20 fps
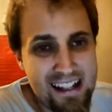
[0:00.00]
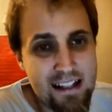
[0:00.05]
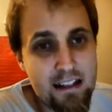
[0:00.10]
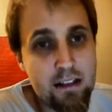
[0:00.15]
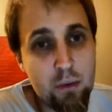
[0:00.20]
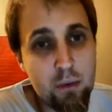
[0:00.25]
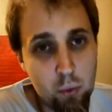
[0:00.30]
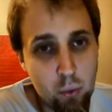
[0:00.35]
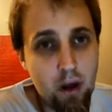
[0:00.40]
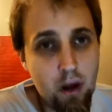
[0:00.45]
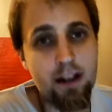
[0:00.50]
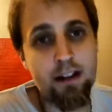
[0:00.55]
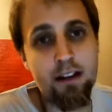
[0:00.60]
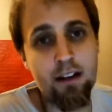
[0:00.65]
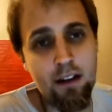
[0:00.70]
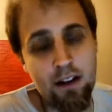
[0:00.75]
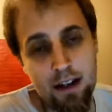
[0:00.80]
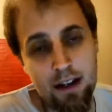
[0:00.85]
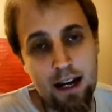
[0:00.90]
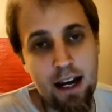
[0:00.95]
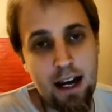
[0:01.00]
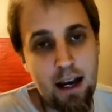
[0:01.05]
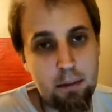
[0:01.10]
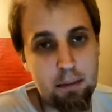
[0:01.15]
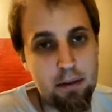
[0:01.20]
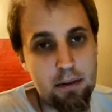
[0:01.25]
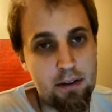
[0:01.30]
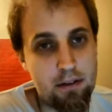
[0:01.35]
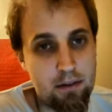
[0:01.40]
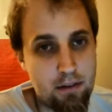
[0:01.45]
is what going to
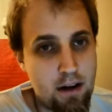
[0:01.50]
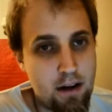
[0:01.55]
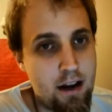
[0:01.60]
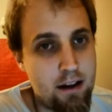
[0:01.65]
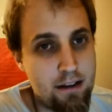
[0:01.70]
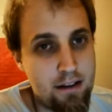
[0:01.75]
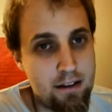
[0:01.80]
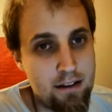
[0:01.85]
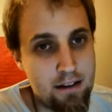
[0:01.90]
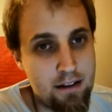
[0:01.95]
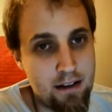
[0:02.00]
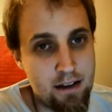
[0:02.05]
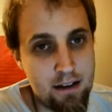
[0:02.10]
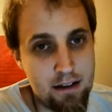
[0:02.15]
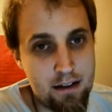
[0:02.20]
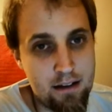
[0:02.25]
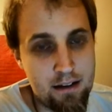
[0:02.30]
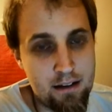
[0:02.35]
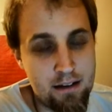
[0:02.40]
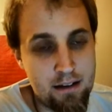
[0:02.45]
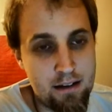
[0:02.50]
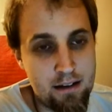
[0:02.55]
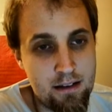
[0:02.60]
happen, rather than